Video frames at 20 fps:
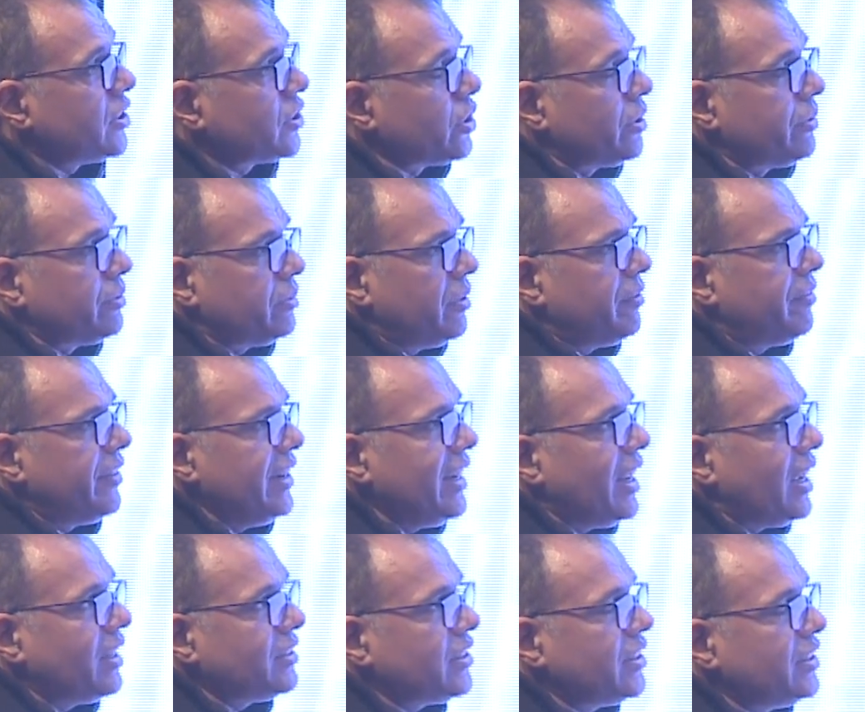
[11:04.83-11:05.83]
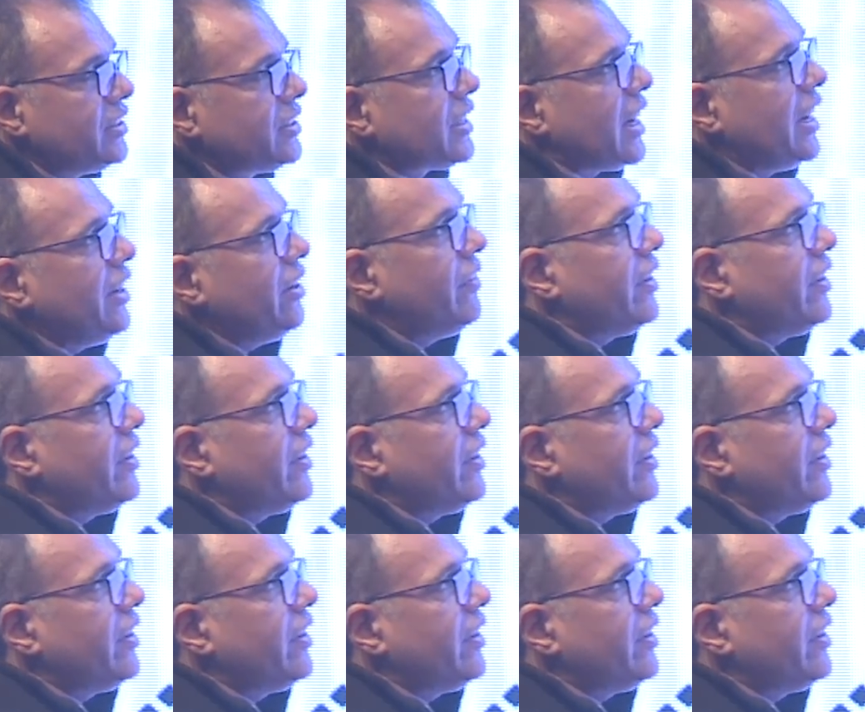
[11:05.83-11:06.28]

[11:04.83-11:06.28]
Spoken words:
So freelancer is kind of a